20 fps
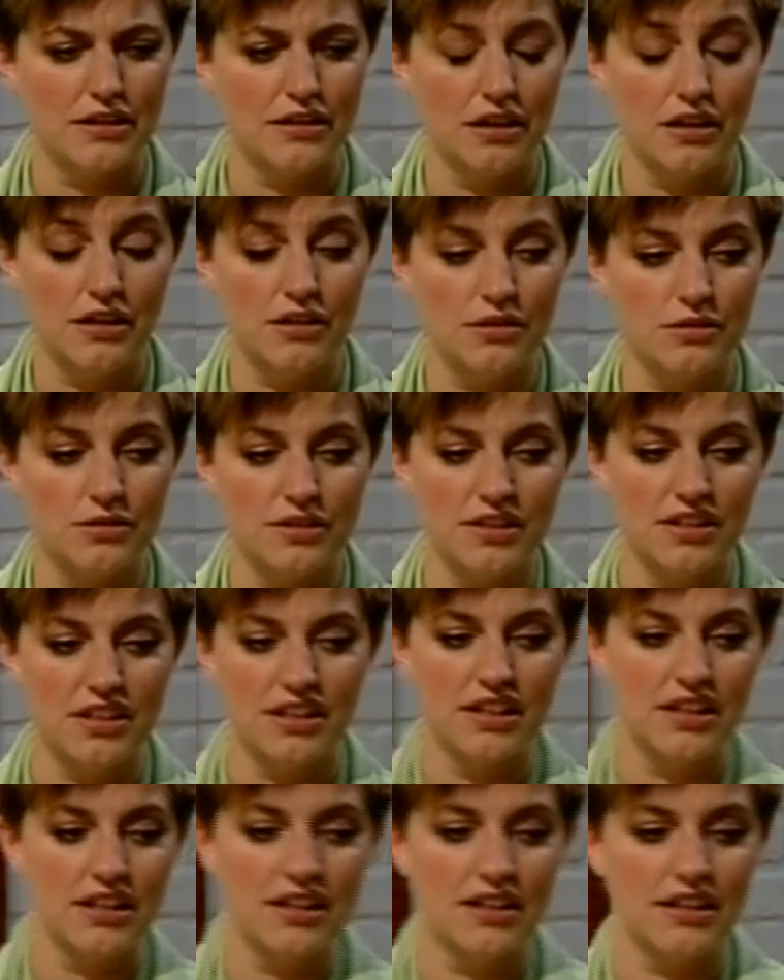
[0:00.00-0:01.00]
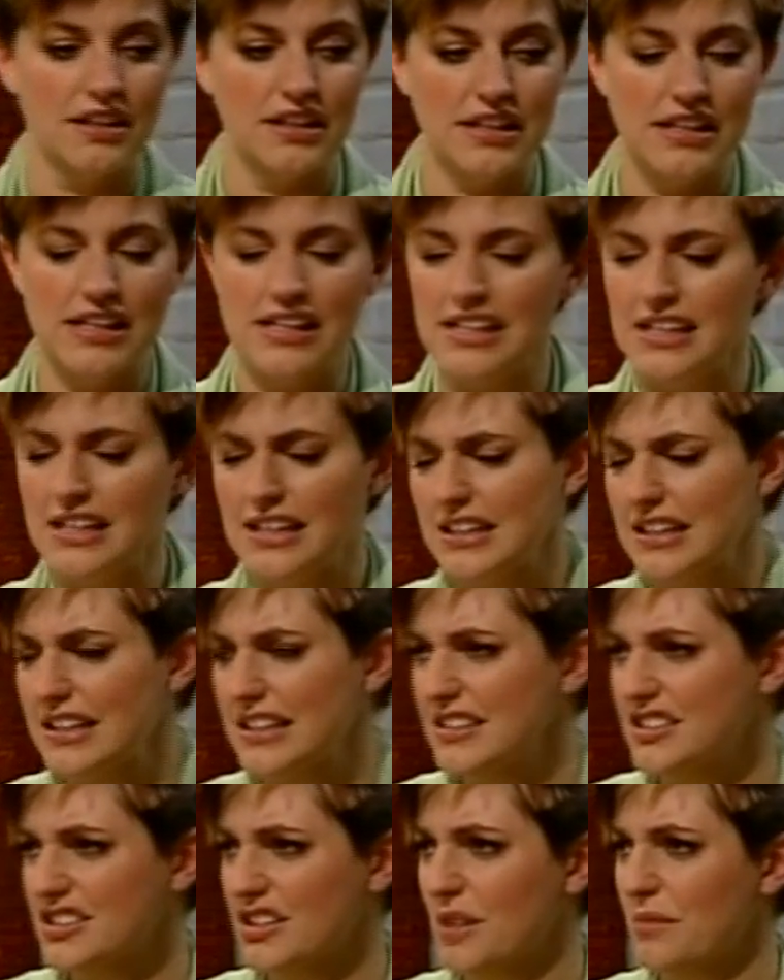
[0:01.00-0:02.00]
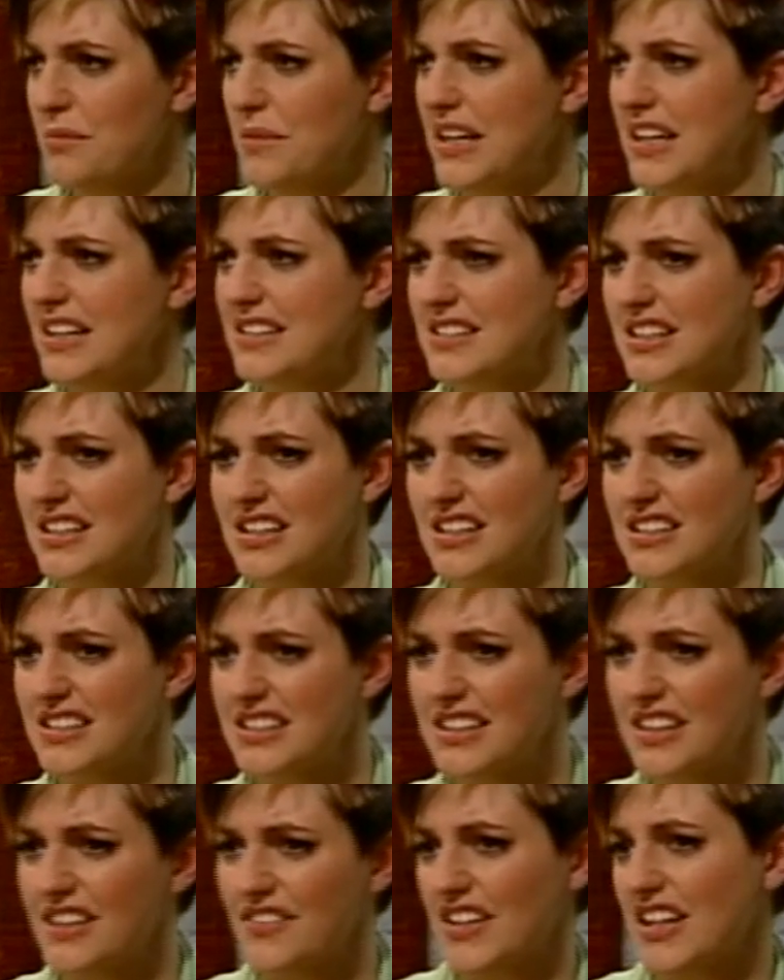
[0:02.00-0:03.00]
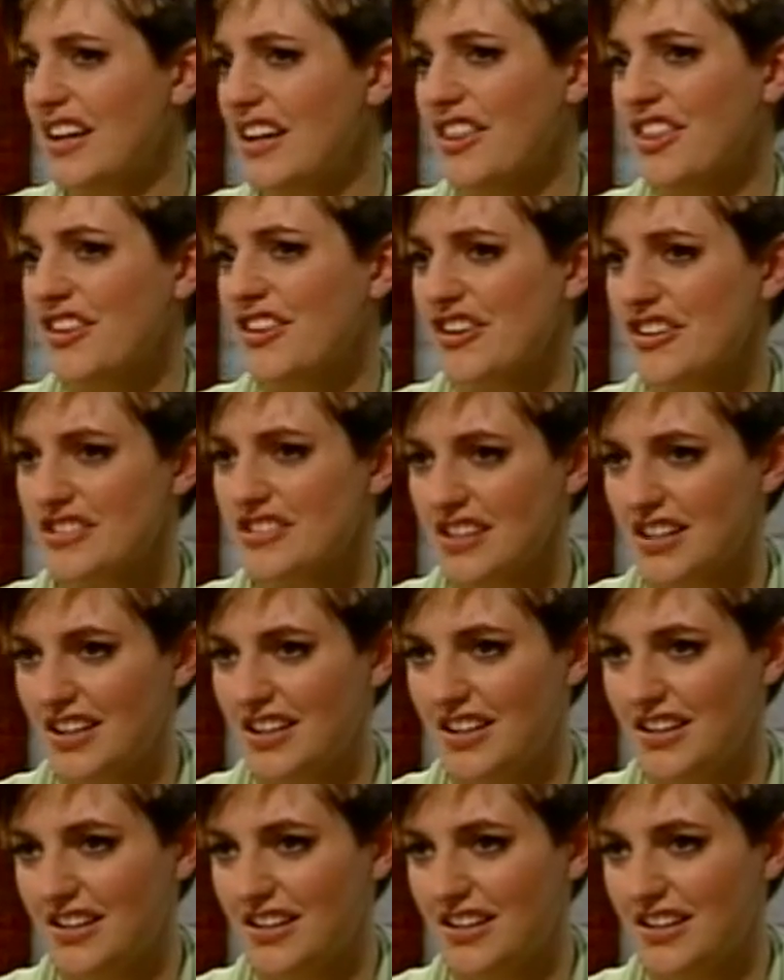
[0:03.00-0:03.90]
Oh, he showed me, he said I didn't even hit 30.